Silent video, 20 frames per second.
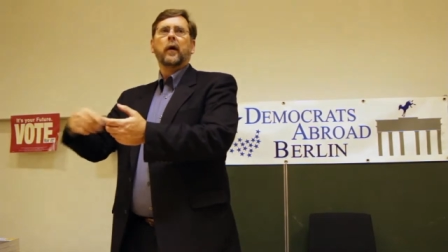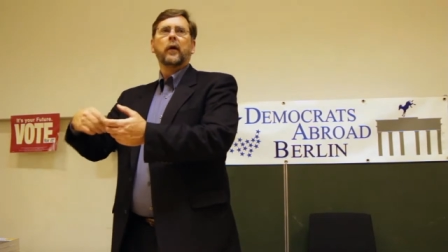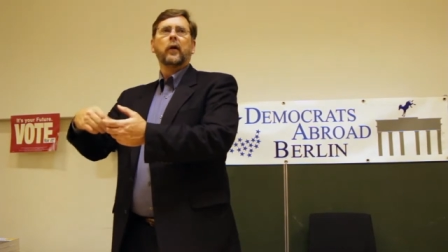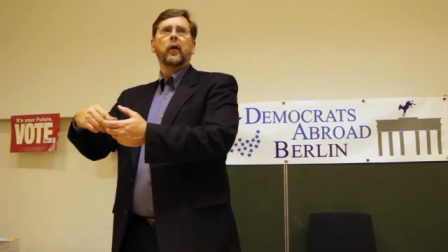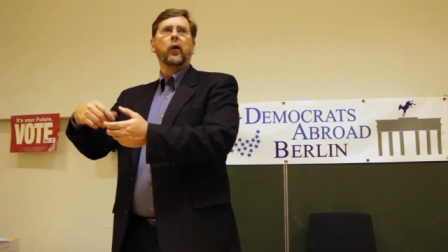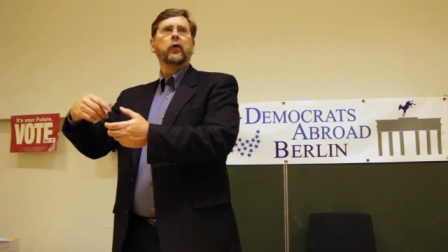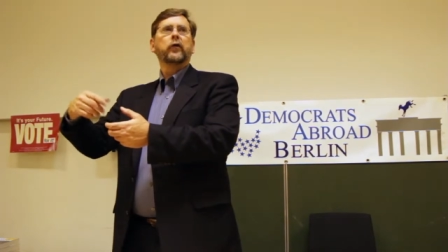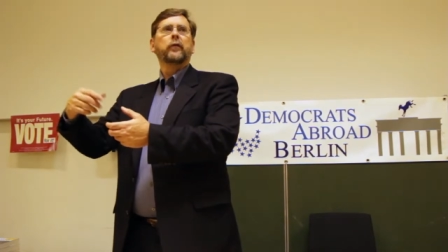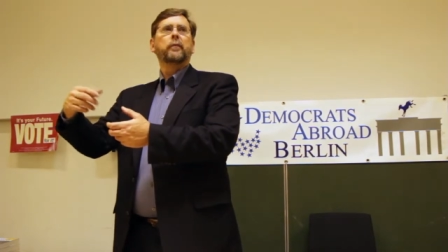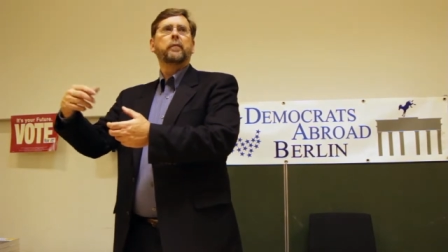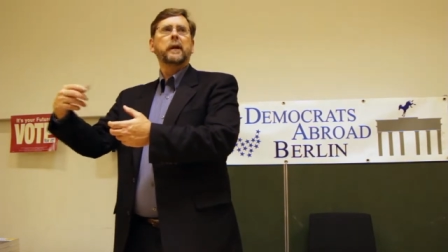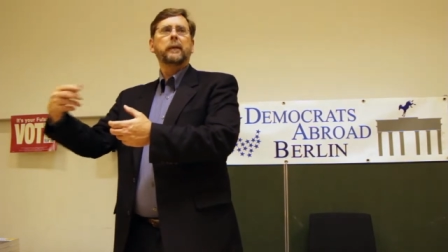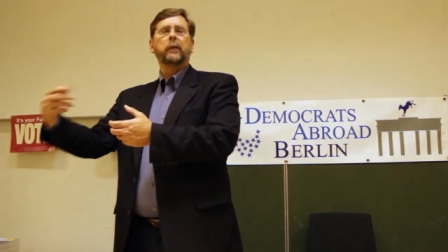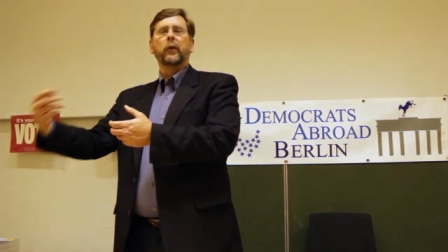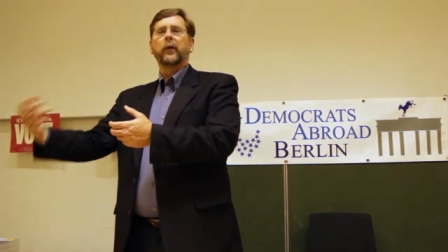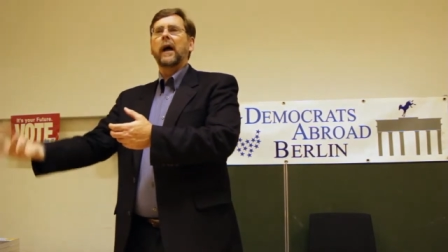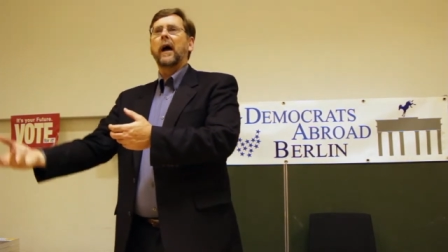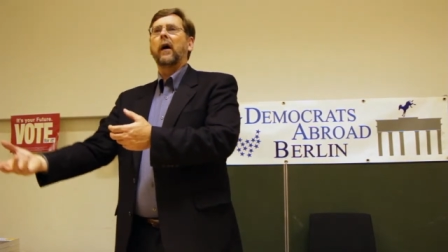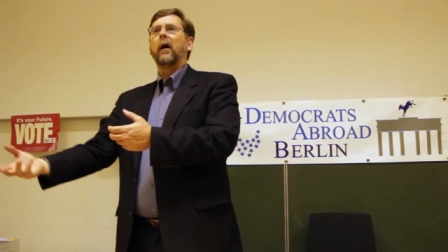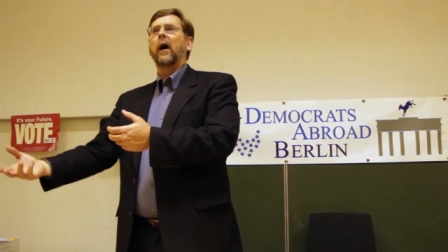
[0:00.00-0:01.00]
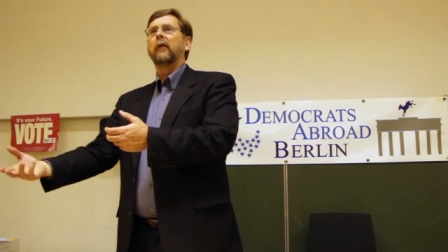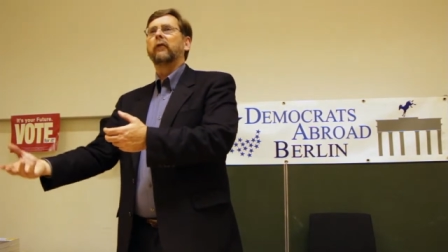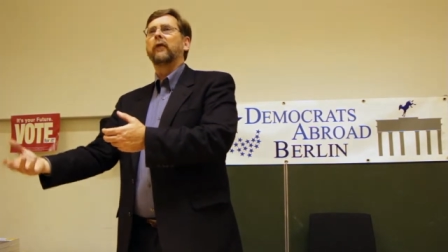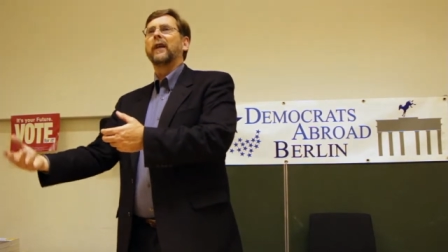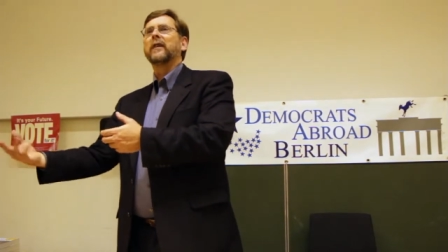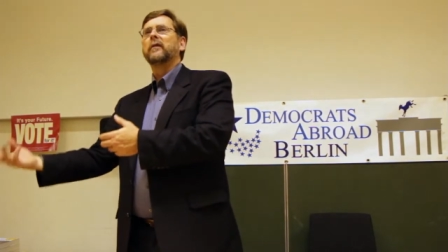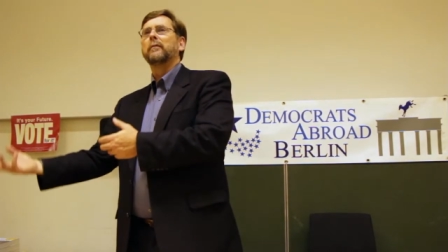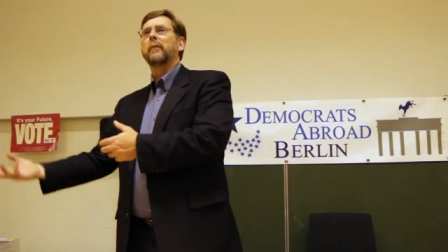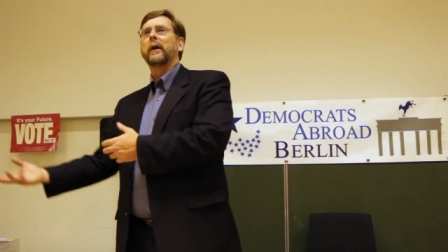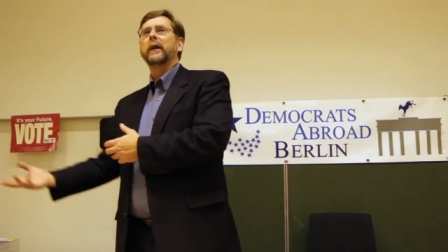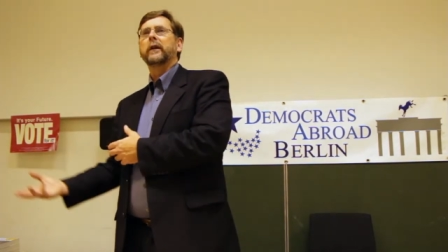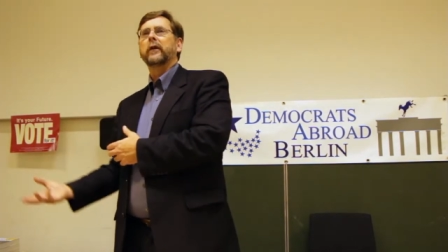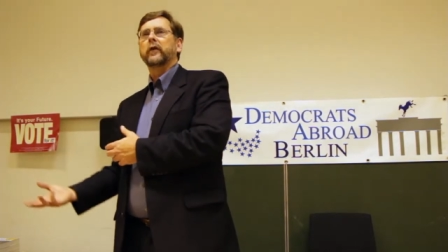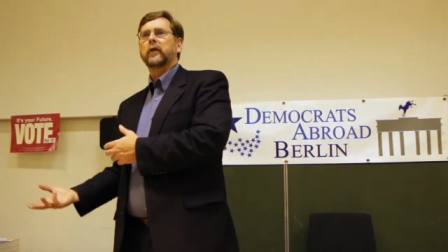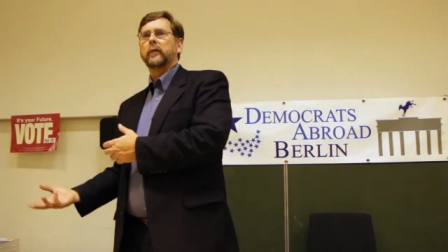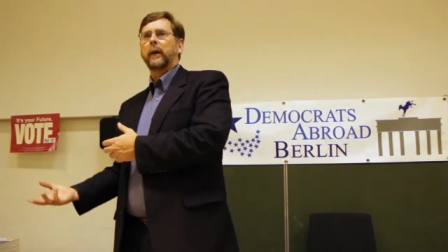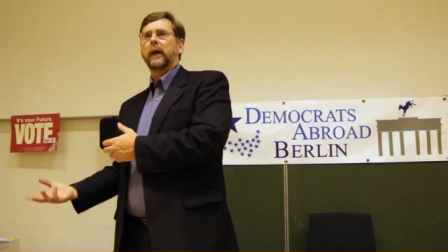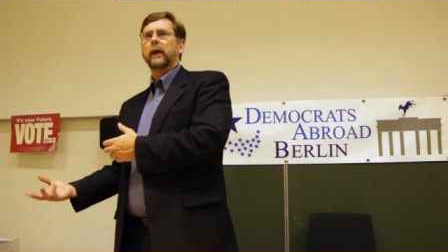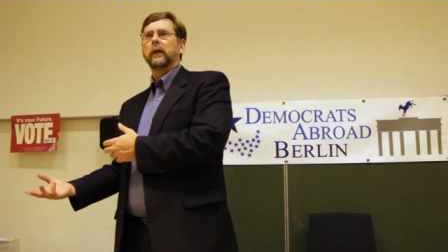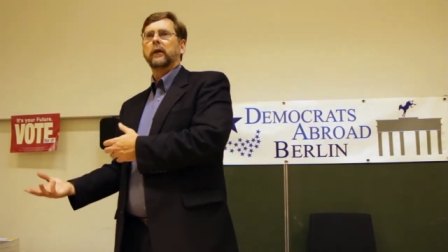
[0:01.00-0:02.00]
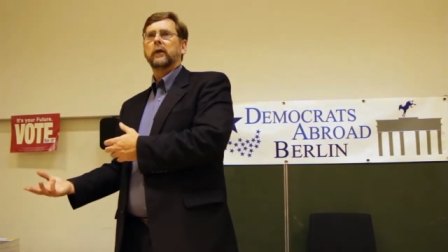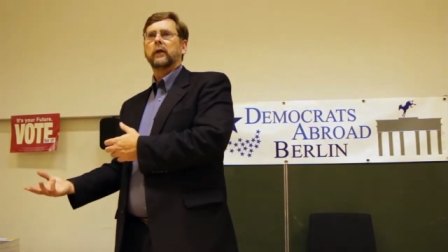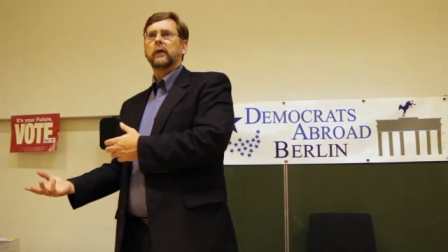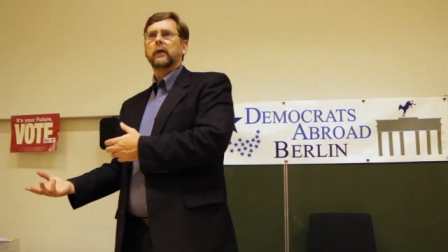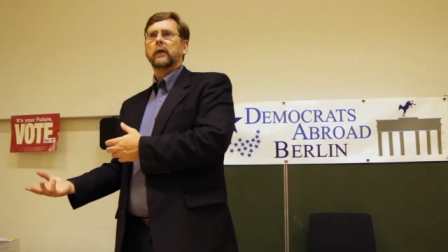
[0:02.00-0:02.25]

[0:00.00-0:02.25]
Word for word: Those people now have less money to spend.